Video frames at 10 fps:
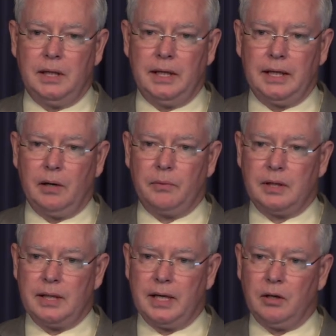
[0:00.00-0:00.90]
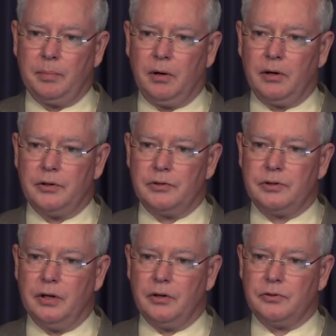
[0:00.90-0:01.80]
And again, I want to thank our partners,
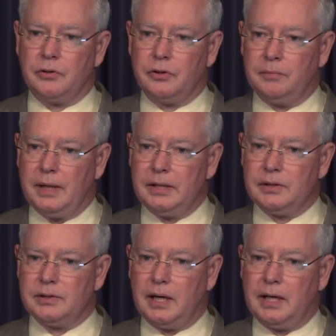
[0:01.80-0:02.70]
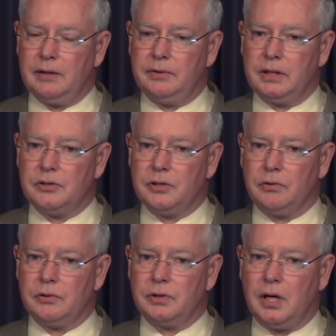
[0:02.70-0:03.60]
the Arizona Humane Society, Phoenix
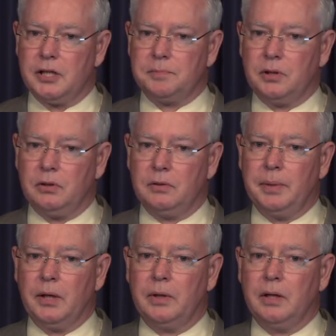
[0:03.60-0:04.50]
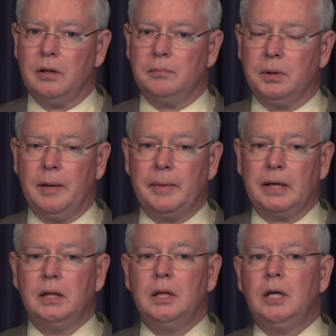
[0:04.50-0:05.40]
Children's Hospital, and Penguin Air and
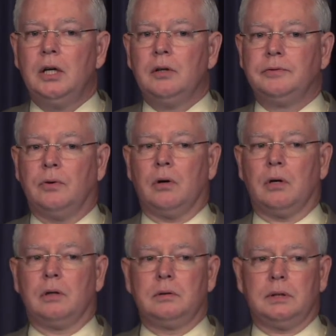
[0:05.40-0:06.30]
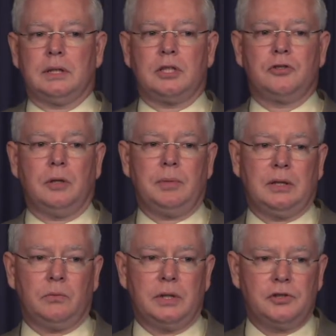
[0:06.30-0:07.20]
Plumbing, for
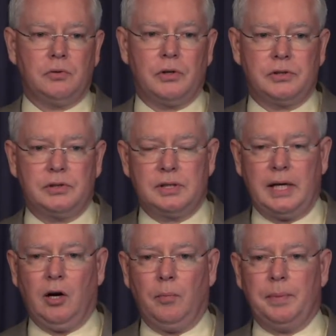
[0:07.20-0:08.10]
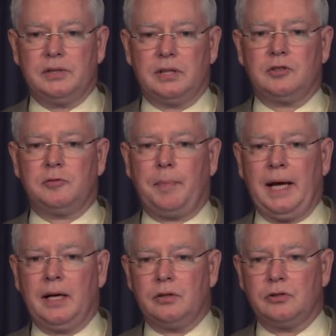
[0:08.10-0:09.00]
contributing resources to help us
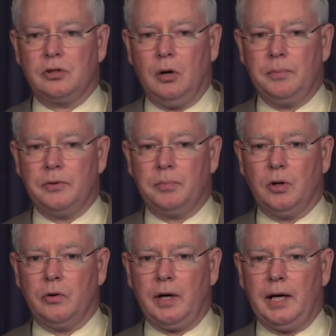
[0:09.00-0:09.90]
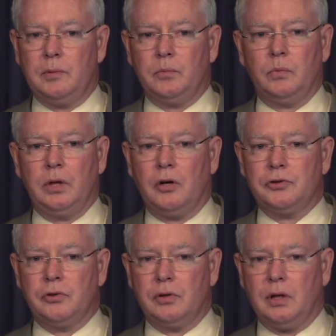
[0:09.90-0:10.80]
expand the scope of the program. We
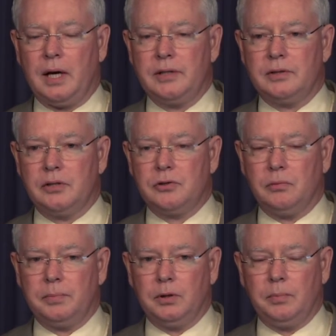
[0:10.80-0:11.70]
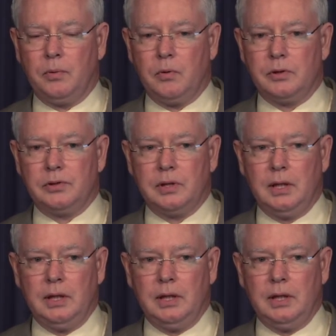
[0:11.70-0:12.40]
also utilized digital billboards.